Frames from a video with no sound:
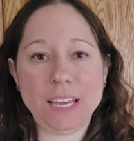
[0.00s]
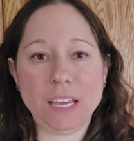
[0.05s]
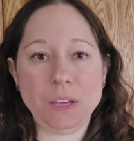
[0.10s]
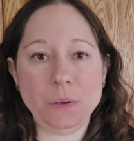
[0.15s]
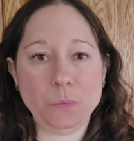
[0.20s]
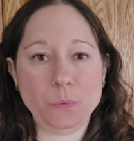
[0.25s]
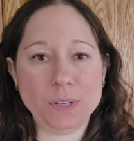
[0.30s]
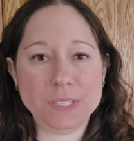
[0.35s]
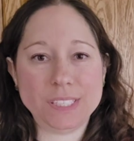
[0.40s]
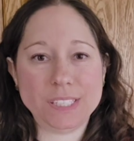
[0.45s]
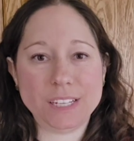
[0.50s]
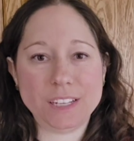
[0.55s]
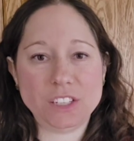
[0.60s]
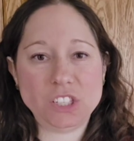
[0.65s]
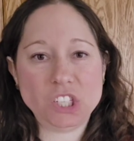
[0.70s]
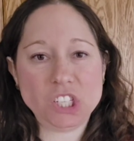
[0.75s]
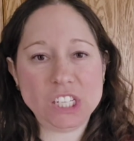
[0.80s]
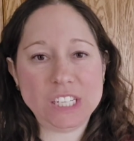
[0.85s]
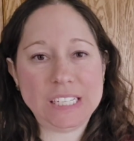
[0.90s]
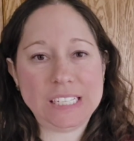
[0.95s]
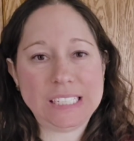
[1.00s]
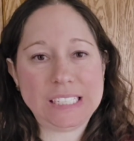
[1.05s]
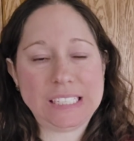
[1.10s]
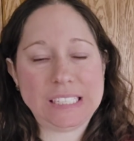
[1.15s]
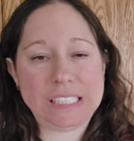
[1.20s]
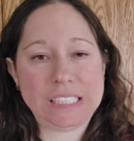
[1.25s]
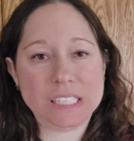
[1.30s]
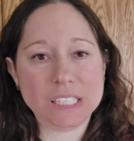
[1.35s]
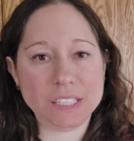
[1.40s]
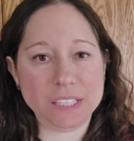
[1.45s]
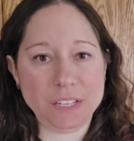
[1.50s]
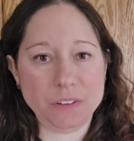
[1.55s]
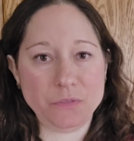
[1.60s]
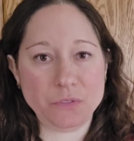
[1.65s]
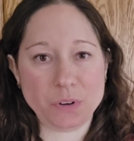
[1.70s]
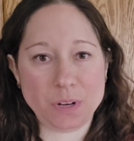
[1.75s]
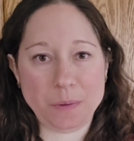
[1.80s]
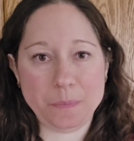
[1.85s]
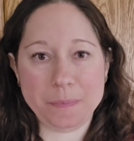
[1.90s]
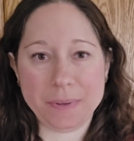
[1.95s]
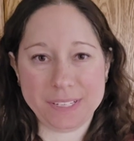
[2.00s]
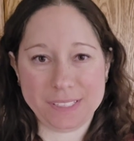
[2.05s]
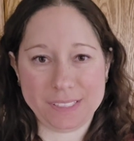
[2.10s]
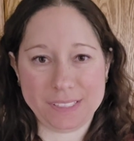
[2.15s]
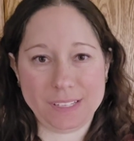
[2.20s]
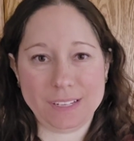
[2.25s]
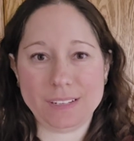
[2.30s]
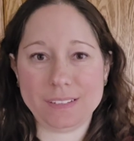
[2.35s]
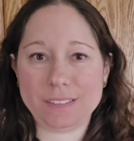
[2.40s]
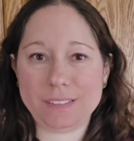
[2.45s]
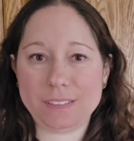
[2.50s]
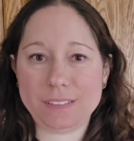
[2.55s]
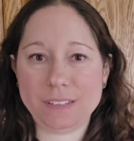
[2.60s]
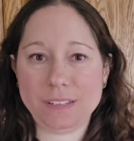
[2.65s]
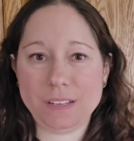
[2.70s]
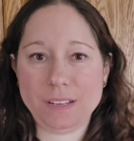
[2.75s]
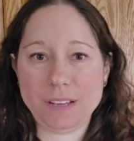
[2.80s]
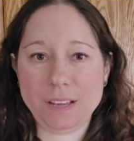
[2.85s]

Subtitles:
it was a cheese delivery business.